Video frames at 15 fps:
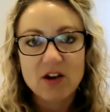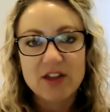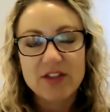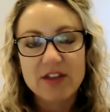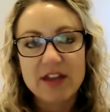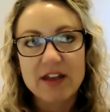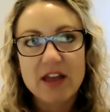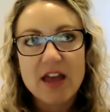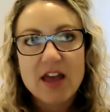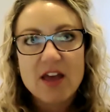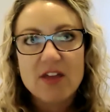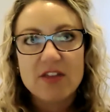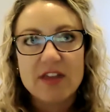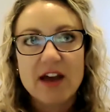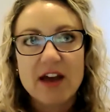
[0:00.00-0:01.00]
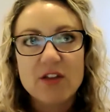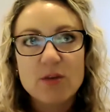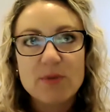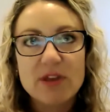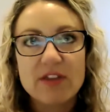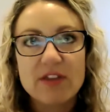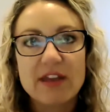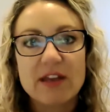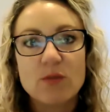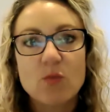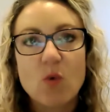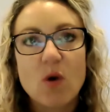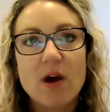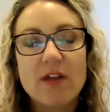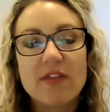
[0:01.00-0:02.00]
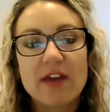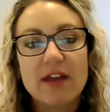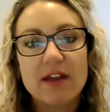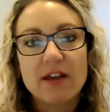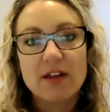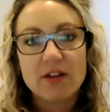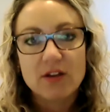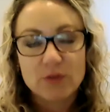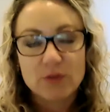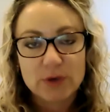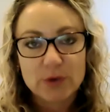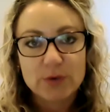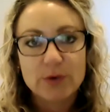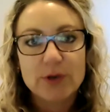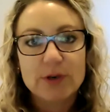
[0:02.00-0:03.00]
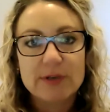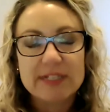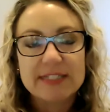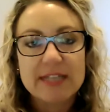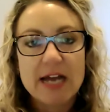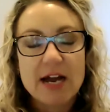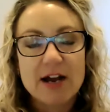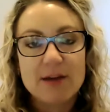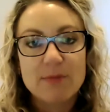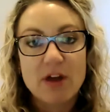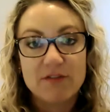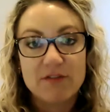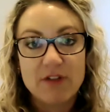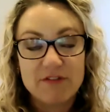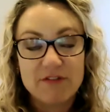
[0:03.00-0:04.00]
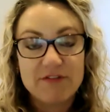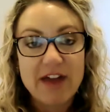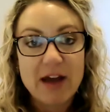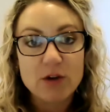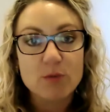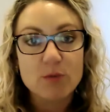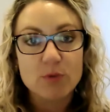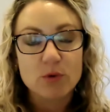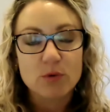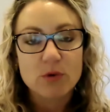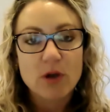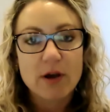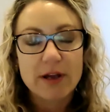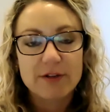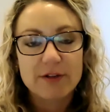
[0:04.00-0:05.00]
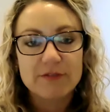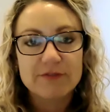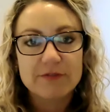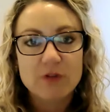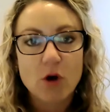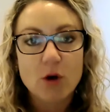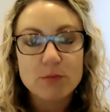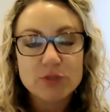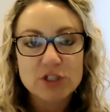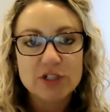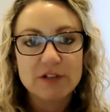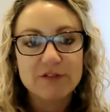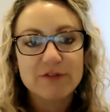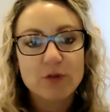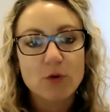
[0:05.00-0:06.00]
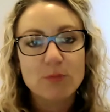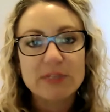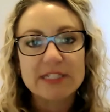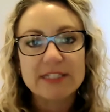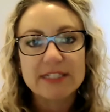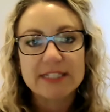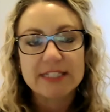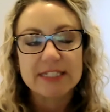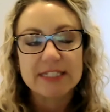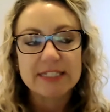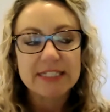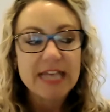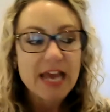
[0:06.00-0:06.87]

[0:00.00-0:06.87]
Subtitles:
I think the other big thing, and why a recruiter is a valuable kind of option for businesses,